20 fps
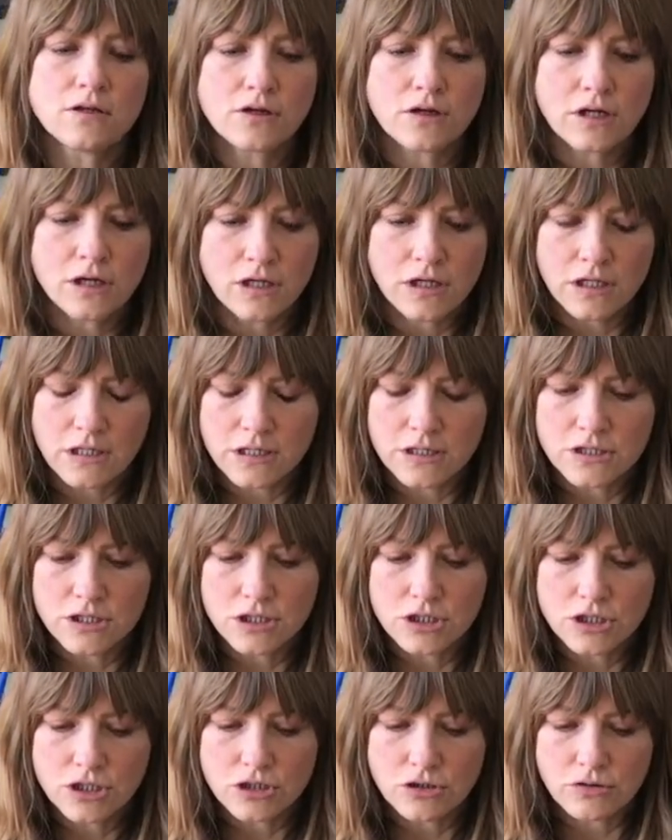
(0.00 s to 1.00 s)
you're going to need to
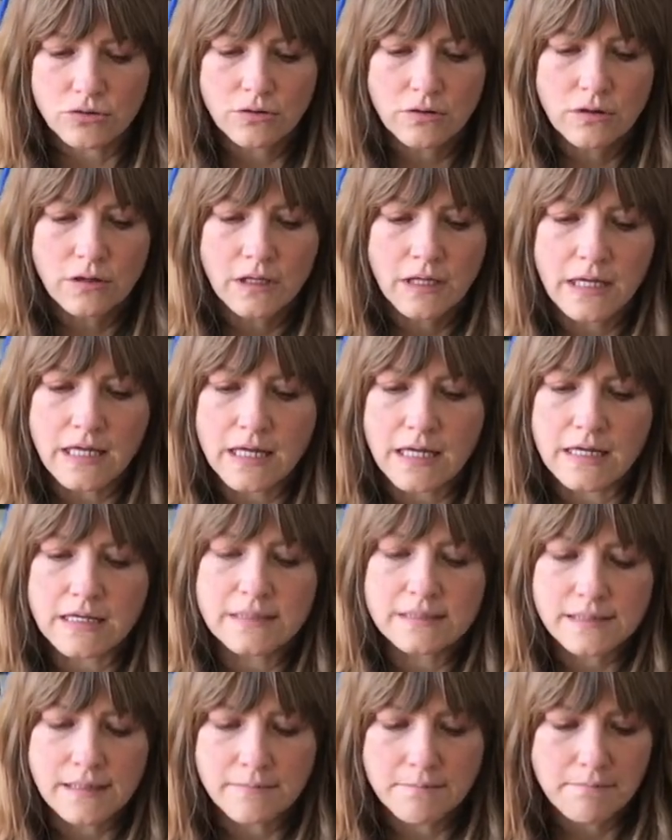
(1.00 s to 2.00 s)
do is
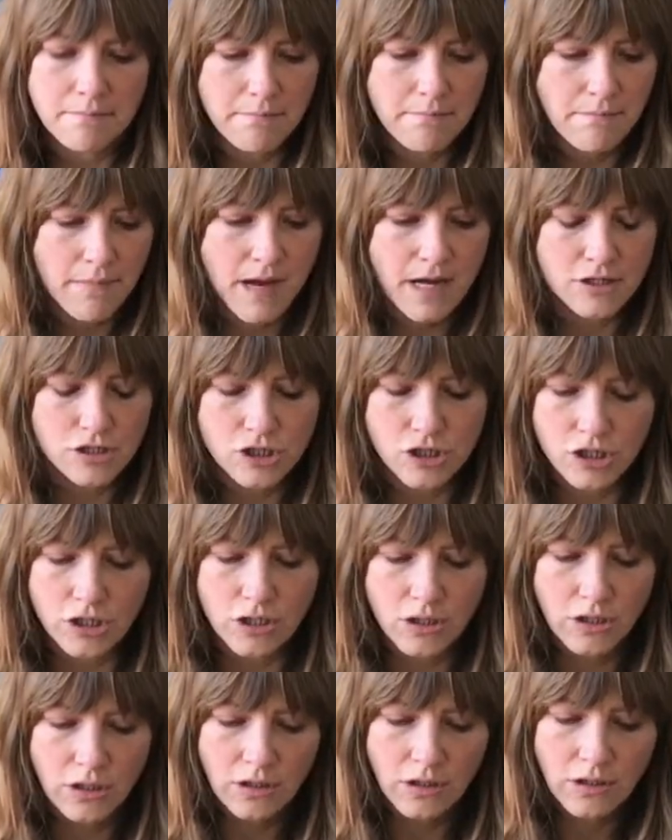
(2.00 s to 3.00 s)

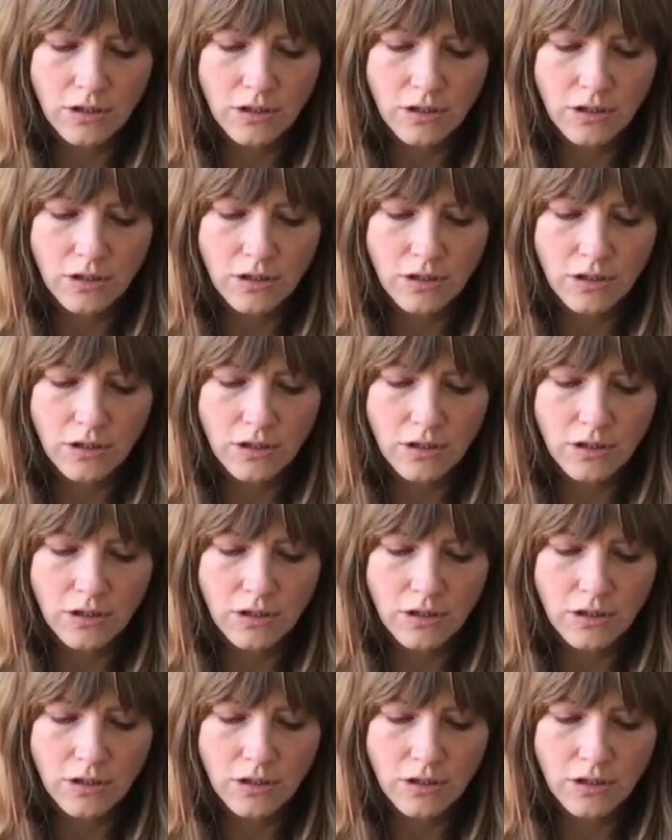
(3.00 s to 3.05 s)
measure